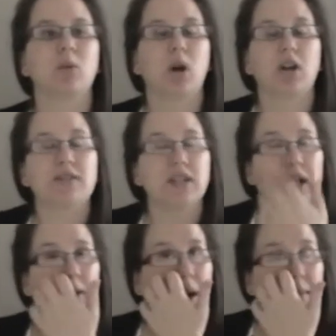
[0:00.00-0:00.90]
quite often
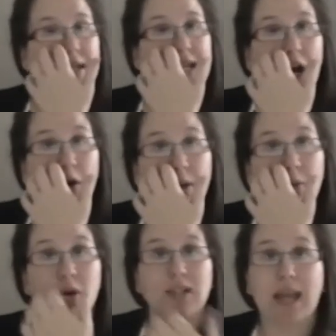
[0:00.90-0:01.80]
he'll come and tell me
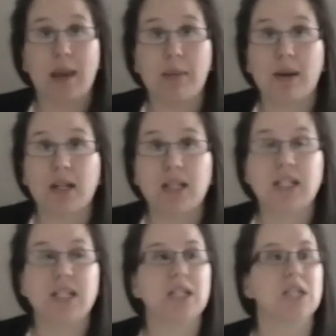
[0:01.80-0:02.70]
what's
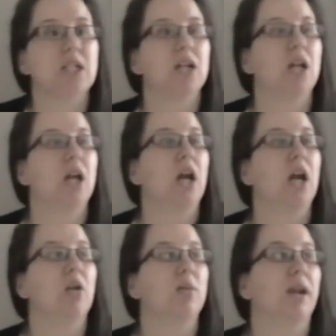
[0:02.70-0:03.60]
happened.
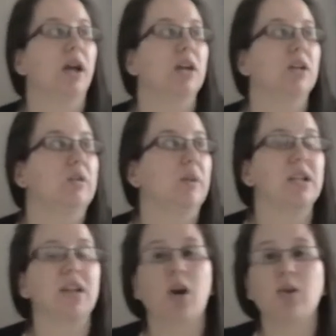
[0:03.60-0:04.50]
He
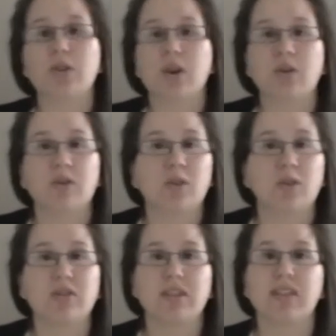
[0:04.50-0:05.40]
might say, oh no,
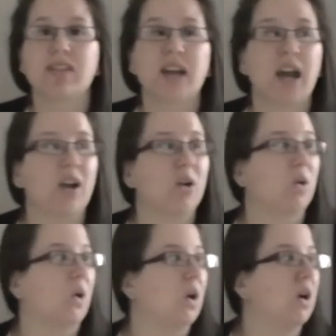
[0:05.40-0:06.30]
Zuda is stuck,
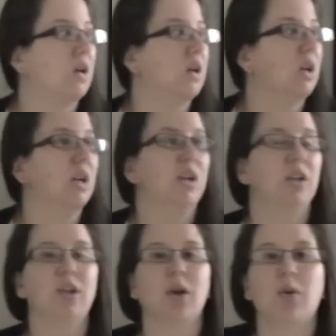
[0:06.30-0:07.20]
or
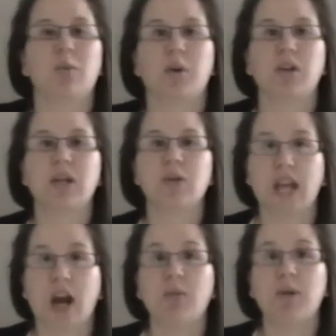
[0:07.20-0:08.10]
he'll
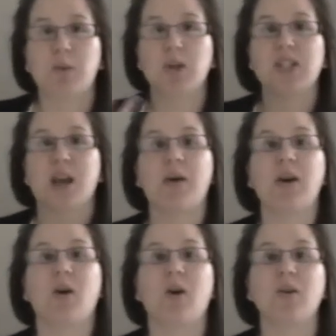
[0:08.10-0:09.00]
tell me what's
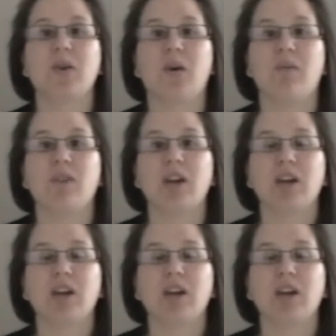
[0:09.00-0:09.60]
going on